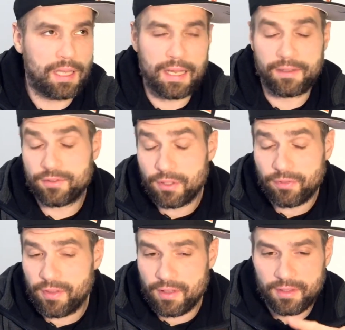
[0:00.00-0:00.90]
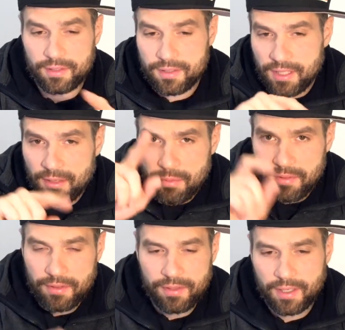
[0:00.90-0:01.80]
it's different than the C with
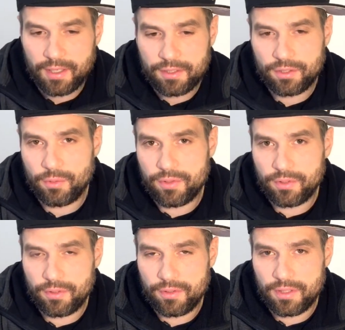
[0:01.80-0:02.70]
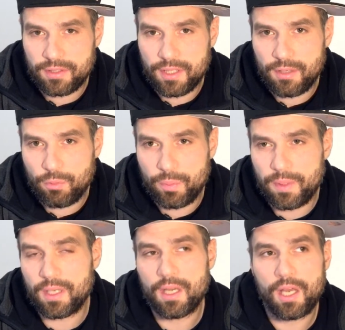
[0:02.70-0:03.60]
the thing. So the C would
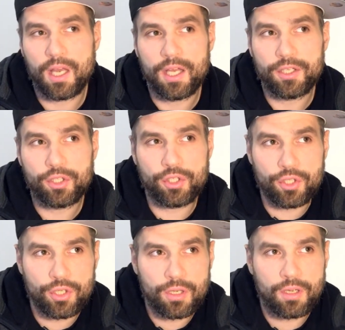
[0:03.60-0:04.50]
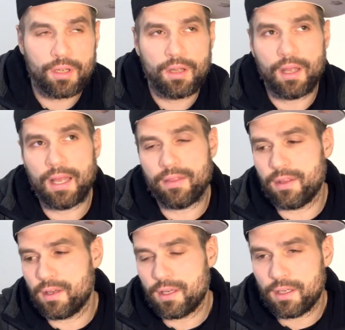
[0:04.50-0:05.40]
be ch, and
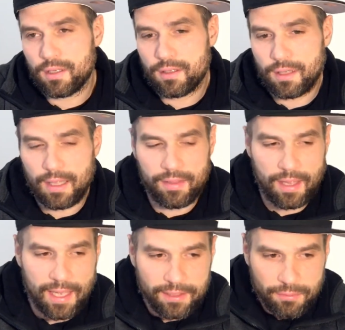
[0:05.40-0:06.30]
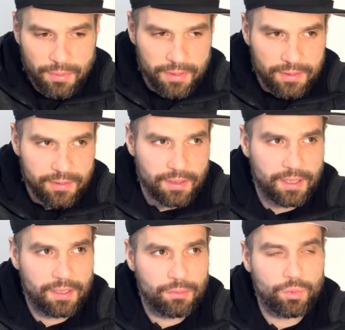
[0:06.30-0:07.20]
the S with this
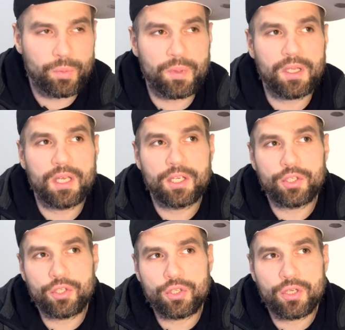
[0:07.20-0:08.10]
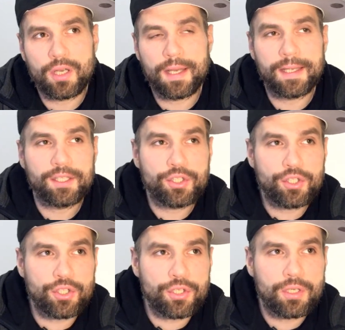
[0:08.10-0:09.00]
thing would be sh,
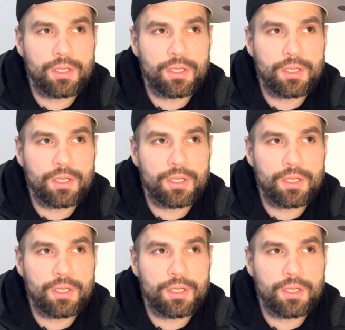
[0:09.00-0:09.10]
sh,